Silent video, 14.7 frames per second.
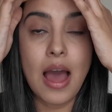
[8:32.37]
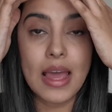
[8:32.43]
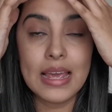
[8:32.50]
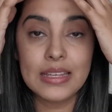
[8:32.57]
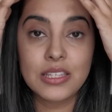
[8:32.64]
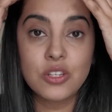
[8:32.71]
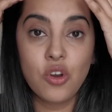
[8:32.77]

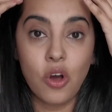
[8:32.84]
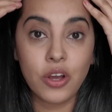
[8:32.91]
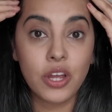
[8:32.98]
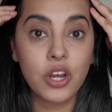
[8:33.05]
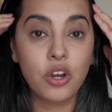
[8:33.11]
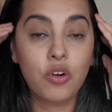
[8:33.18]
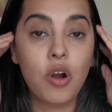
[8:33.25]
it's not
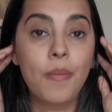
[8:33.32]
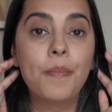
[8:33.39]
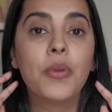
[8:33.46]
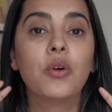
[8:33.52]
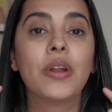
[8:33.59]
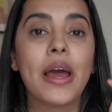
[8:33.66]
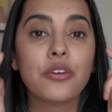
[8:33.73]
going to
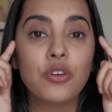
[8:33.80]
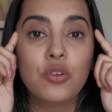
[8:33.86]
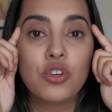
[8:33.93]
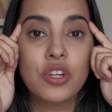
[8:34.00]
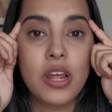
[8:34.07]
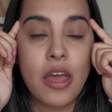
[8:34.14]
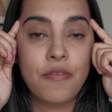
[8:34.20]
crumble. Now,
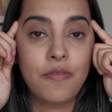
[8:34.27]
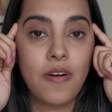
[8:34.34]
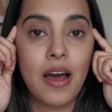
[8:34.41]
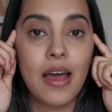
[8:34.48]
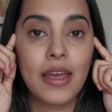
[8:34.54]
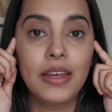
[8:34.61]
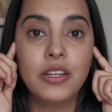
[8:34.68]
usually I
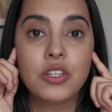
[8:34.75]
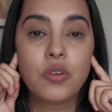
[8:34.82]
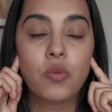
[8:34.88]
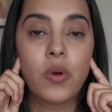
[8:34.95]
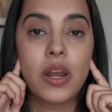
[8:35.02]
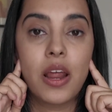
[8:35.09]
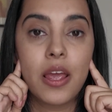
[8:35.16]
find
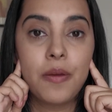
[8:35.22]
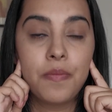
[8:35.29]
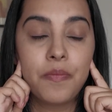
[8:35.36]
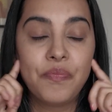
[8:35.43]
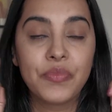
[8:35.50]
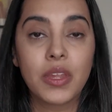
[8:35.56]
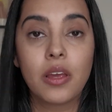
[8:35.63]
when I
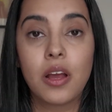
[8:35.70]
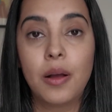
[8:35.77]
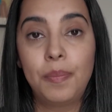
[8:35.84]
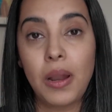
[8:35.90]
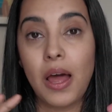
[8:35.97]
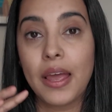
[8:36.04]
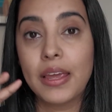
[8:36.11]

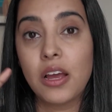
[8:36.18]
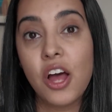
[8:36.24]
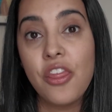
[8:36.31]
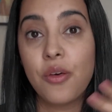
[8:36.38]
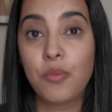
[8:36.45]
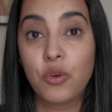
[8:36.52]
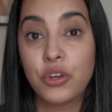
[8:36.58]
apply
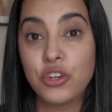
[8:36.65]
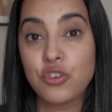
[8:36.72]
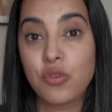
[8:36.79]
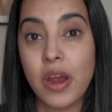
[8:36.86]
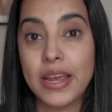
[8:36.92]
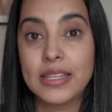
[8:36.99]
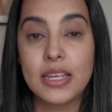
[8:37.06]
other
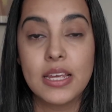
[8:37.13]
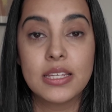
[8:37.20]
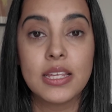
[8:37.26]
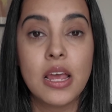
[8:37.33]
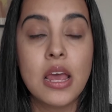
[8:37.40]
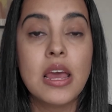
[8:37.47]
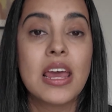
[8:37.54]

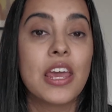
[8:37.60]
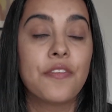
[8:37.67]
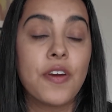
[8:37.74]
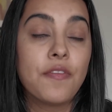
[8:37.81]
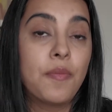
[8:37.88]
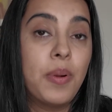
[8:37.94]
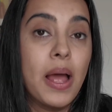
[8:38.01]
moisturizers, if
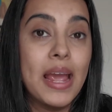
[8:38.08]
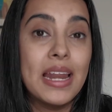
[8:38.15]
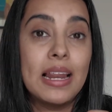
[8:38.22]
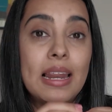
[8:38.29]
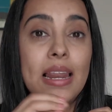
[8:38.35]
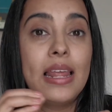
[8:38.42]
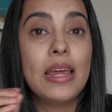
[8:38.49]
I've applied
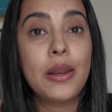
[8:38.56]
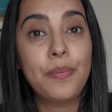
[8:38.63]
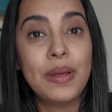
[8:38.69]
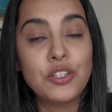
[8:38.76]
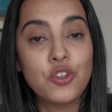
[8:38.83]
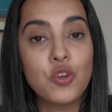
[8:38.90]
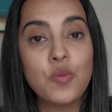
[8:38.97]
a little
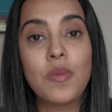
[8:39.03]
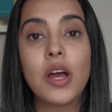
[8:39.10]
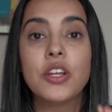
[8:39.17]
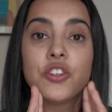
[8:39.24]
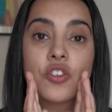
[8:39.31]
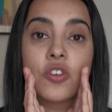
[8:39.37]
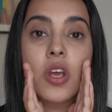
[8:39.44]
bit too
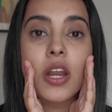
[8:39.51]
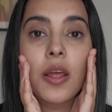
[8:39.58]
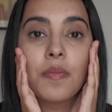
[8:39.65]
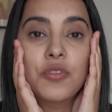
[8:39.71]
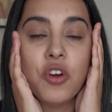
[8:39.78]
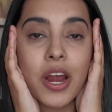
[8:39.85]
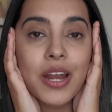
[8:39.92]
much and I'm
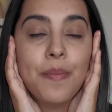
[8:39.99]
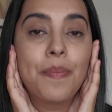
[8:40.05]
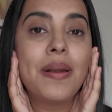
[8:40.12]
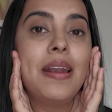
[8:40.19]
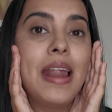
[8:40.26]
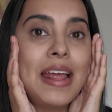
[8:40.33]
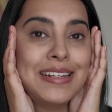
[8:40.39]
trying to
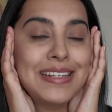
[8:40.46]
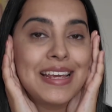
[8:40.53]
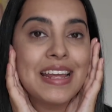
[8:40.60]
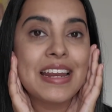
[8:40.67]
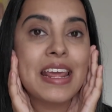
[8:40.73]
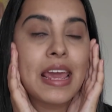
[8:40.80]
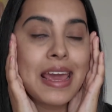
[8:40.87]
blend it
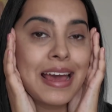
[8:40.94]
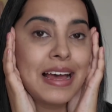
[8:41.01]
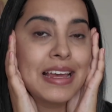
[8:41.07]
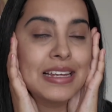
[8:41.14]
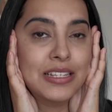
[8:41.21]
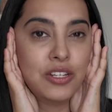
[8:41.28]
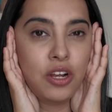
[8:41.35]
in here,
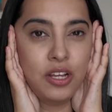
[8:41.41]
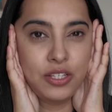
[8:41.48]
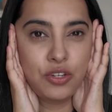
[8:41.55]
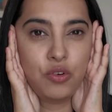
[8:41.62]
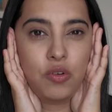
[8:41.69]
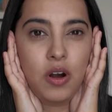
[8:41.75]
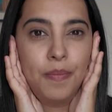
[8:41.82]
it starts
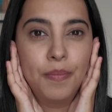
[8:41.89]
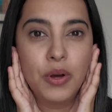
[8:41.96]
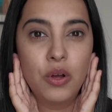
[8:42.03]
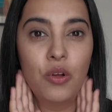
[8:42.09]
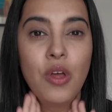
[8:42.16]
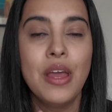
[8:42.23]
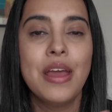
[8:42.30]
to
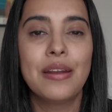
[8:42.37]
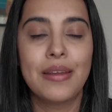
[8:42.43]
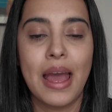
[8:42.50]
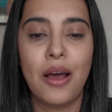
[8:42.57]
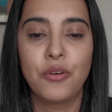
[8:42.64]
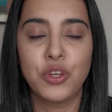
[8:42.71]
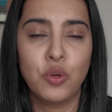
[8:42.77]
crumble.
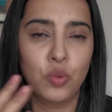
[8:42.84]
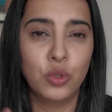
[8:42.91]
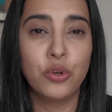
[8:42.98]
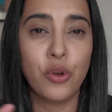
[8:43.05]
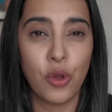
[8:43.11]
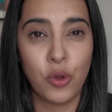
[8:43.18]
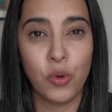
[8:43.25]
Now, you will
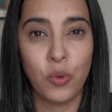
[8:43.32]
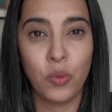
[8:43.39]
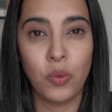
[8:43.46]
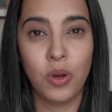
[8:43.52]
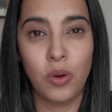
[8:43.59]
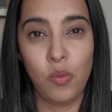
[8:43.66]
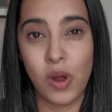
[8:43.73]

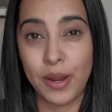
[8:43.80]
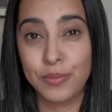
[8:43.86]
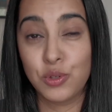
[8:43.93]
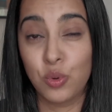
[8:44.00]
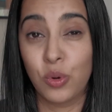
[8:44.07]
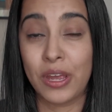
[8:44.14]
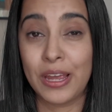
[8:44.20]
know what I'm
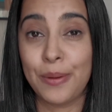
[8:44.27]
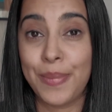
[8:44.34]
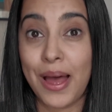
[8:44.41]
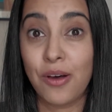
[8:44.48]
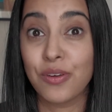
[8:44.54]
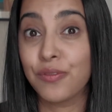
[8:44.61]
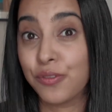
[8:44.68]
talking
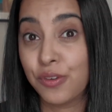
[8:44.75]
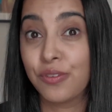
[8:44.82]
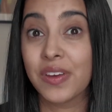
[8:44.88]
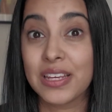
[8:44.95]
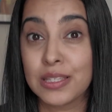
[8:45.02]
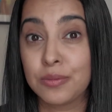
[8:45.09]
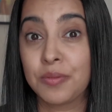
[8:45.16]
about if you've
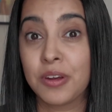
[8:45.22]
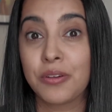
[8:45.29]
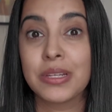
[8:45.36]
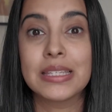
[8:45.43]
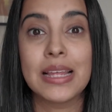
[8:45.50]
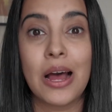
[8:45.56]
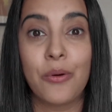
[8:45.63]

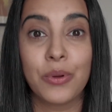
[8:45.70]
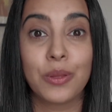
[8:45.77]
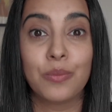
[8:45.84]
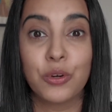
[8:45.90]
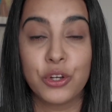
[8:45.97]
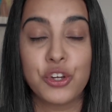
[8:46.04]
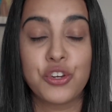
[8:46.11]
experienced that with
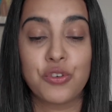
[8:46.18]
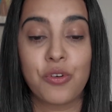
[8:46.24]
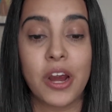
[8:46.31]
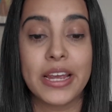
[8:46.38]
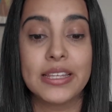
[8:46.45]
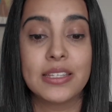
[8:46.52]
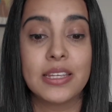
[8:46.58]

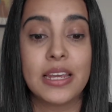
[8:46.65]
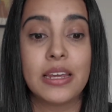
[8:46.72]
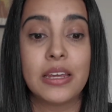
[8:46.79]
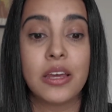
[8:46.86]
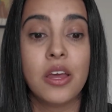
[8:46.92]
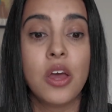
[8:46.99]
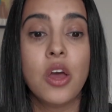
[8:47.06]
moisturizing